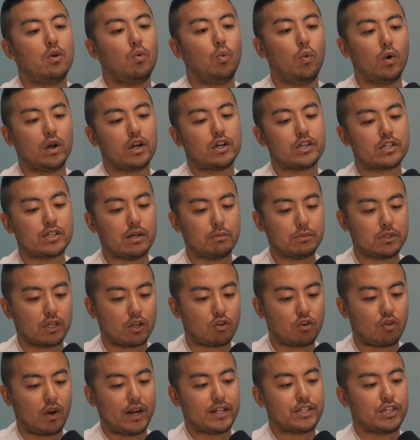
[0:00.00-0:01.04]
what are some of the
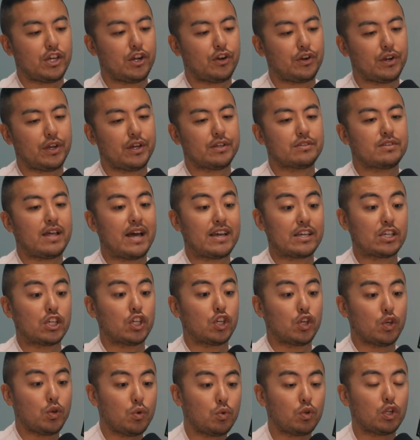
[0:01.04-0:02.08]
criteria that
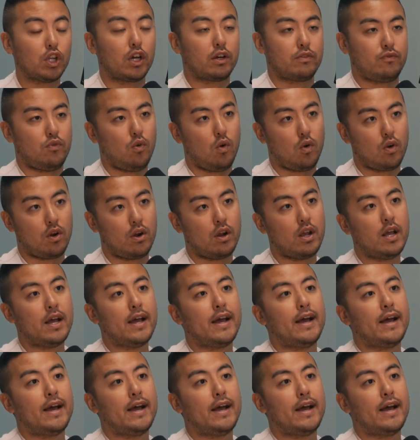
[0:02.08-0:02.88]
you look for? For